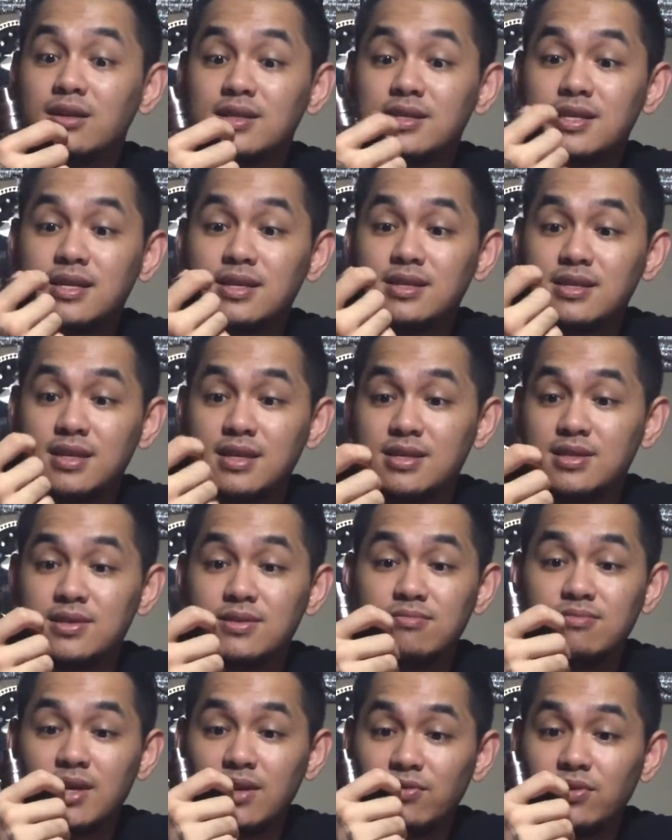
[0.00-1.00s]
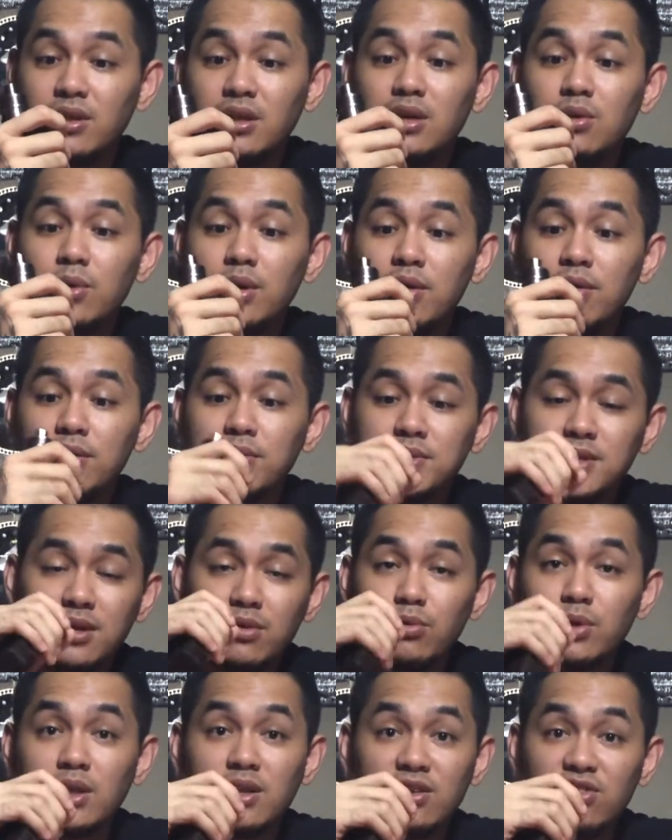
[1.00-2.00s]
It's definitely one of those that
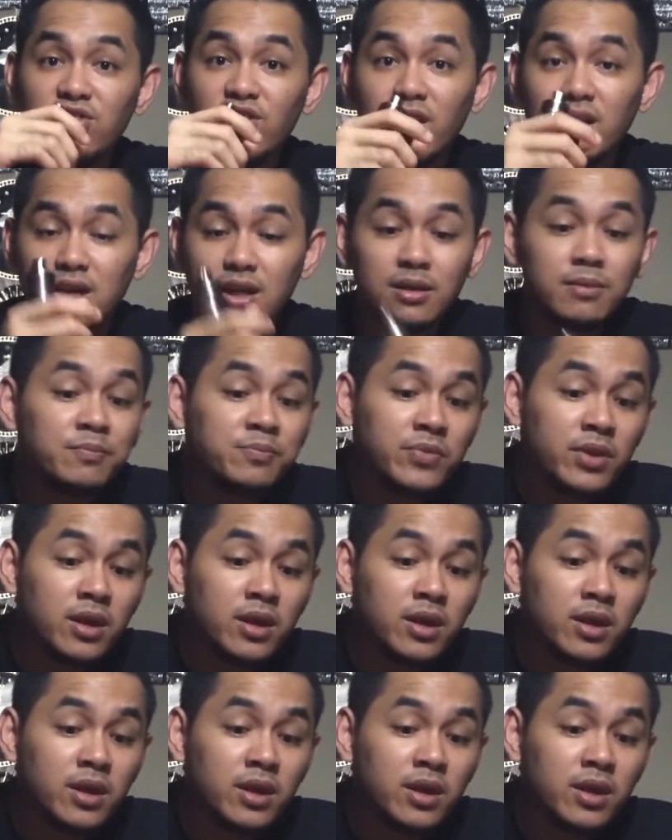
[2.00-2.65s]
can really chuck it.